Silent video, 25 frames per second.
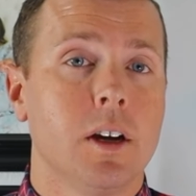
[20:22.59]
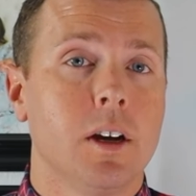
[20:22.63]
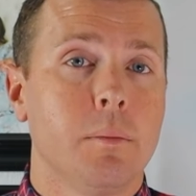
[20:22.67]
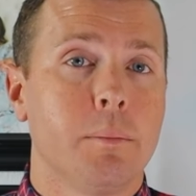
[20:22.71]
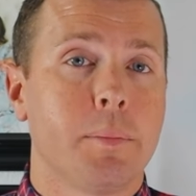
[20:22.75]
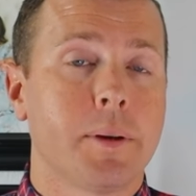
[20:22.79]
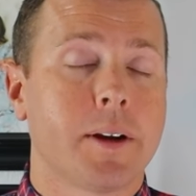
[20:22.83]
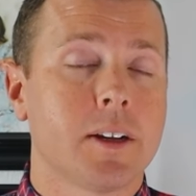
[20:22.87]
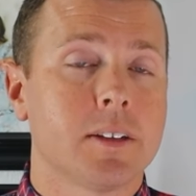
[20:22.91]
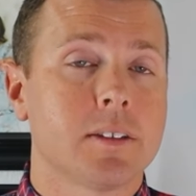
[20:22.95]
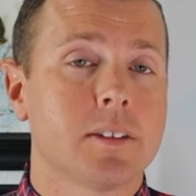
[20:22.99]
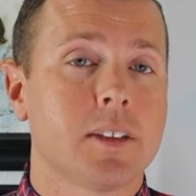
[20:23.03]

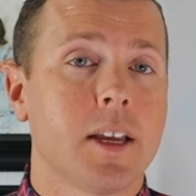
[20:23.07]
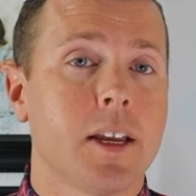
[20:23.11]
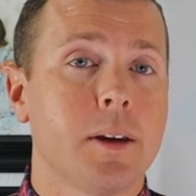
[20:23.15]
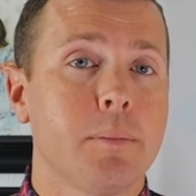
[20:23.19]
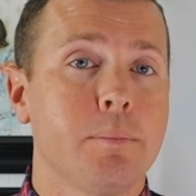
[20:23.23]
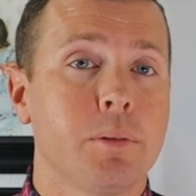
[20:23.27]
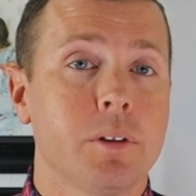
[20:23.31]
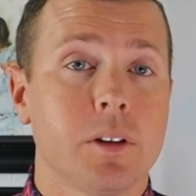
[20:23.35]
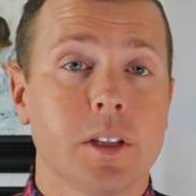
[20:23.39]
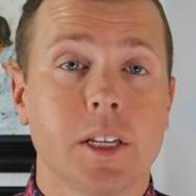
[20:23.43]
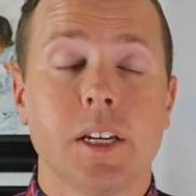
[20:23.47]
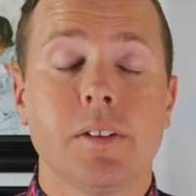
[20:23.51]
because they
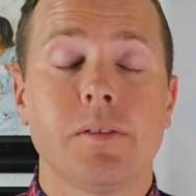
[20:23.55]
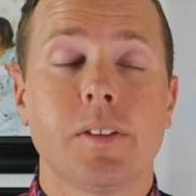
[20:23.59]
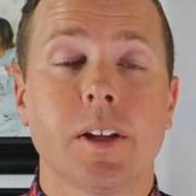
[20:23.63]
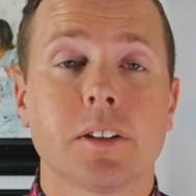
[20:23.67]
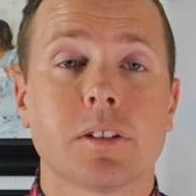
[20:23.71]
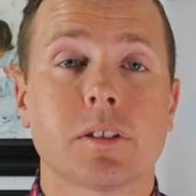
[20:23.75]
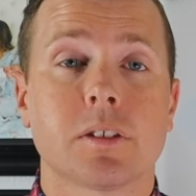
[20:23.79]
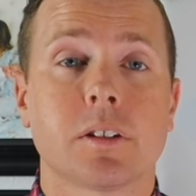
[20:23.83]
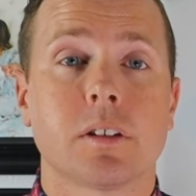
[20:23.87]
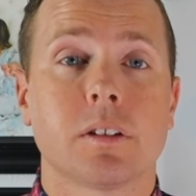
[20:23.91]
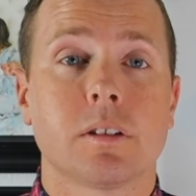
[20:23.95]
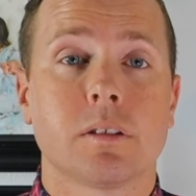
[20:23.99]
believe
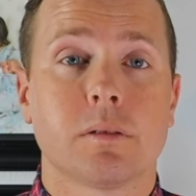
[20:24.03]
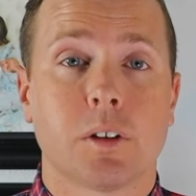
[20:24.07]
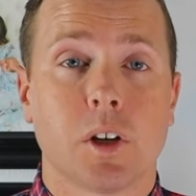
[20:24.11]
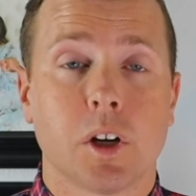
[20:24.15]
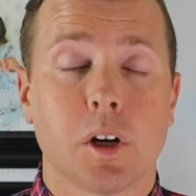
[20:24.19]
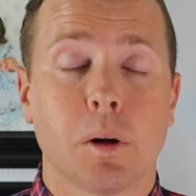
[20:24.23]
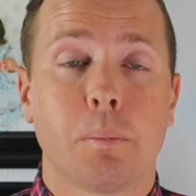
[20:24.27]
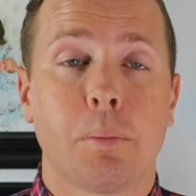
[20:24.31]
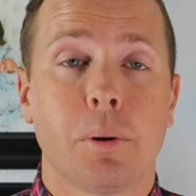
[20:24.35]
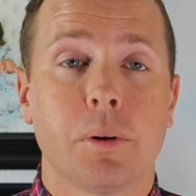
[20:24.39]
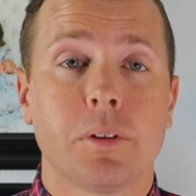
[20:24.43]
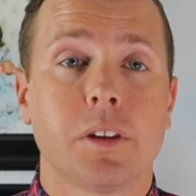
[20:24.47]
that's
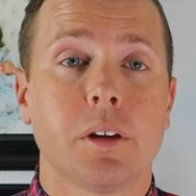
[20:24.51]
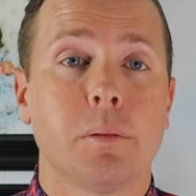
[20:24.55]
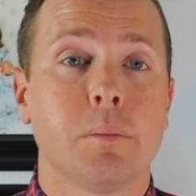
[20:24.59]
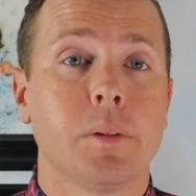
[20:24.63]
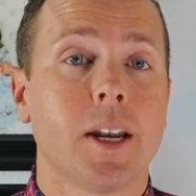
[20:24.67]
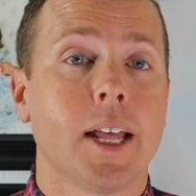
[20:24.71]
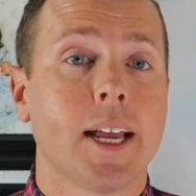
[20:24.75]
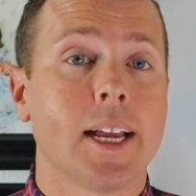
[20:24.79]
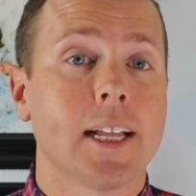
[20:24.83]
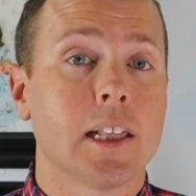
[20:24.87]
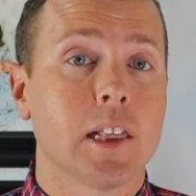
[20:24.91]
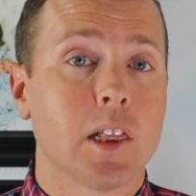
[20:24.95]
going to put them in a